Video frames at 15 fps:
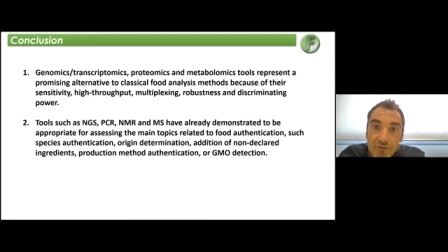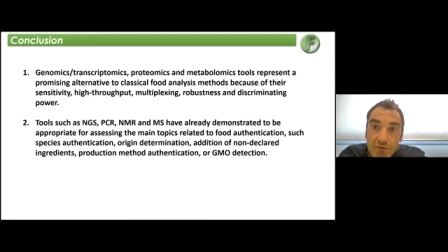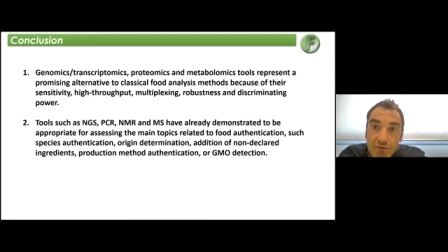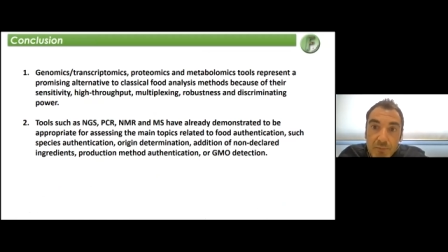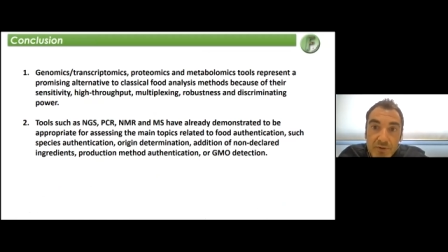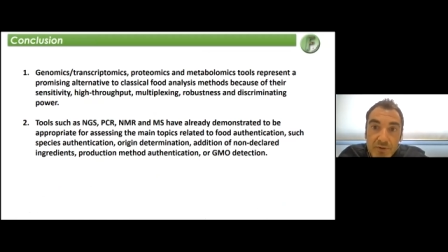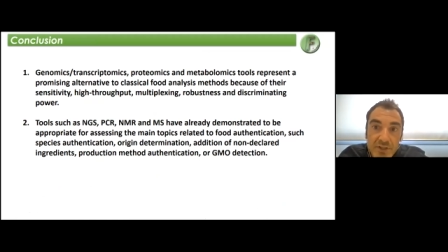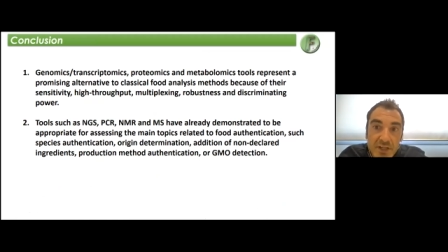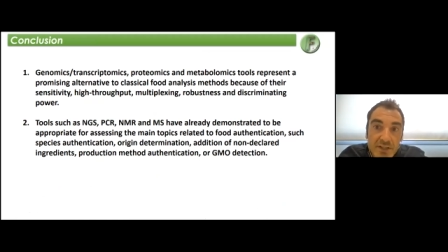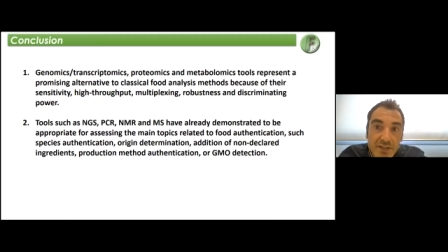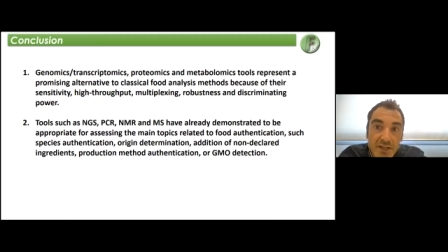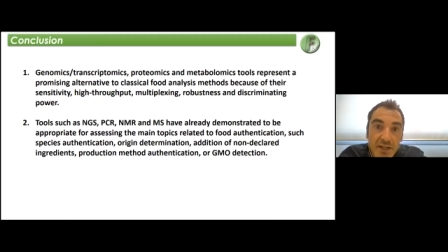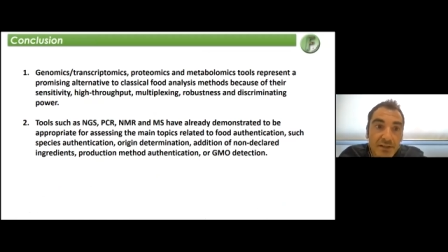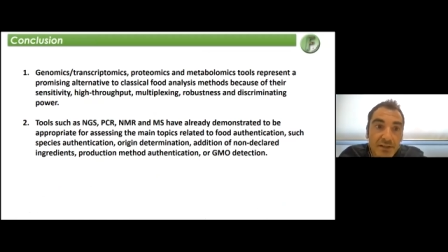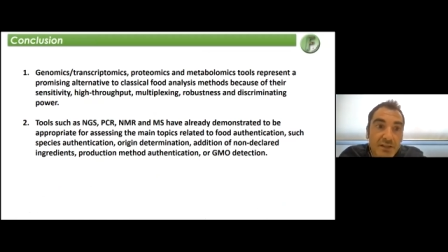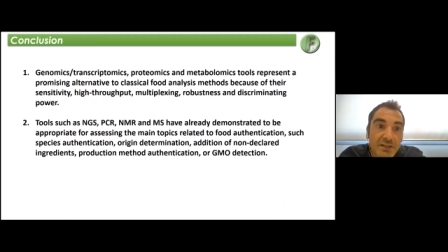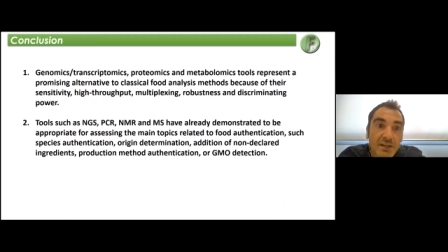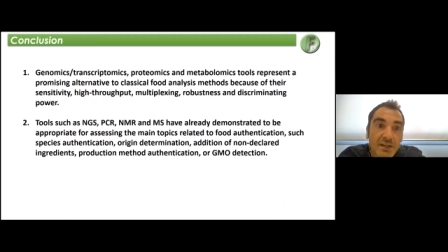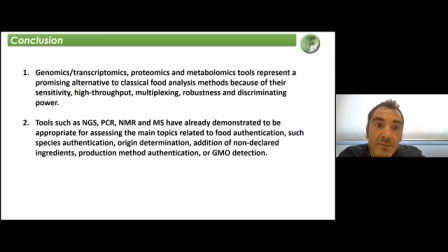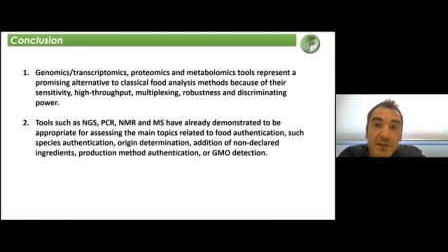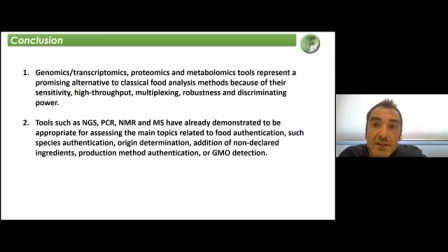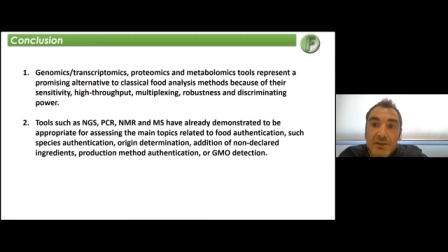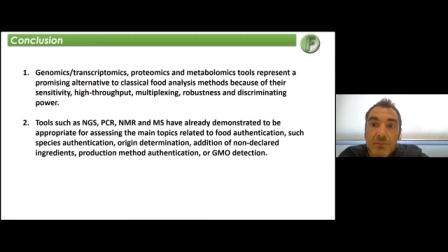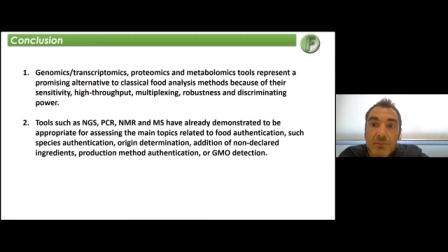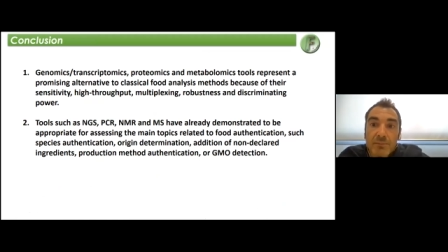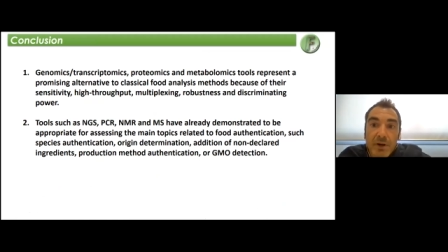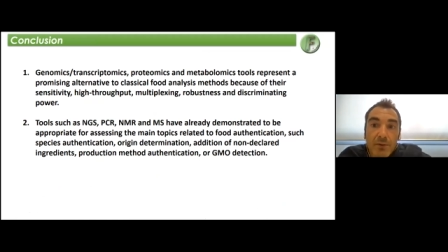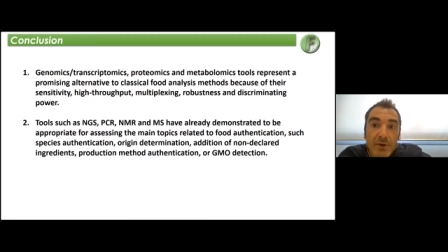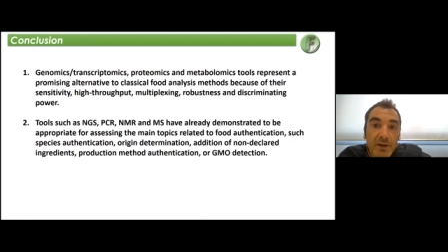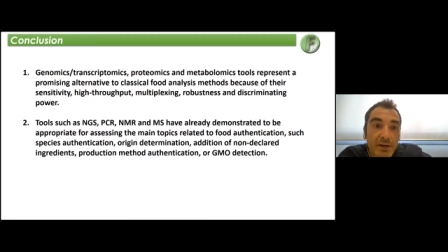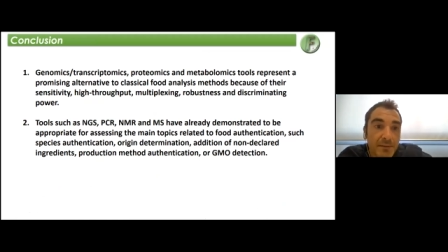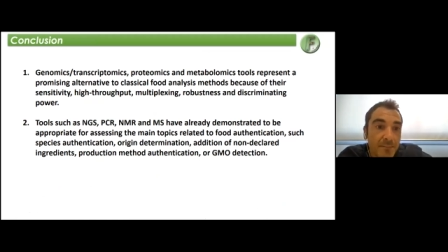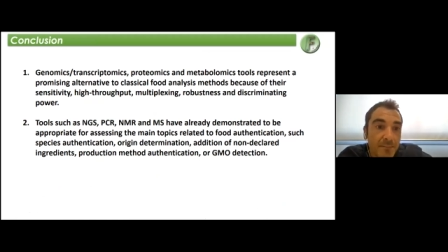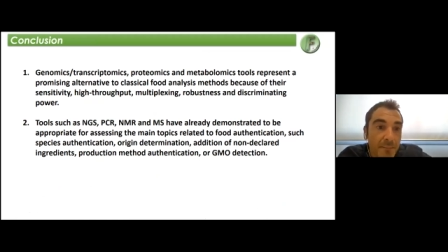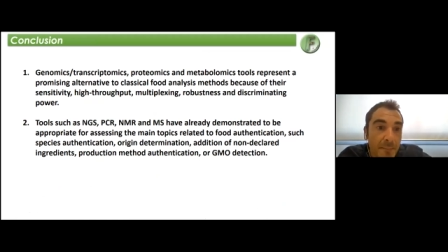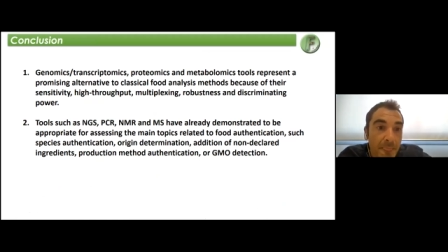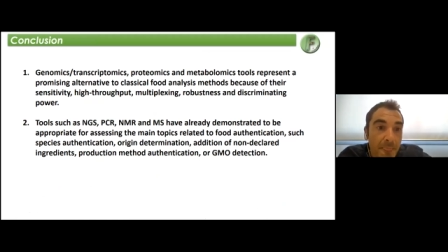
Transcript: robustness, and discriminating power.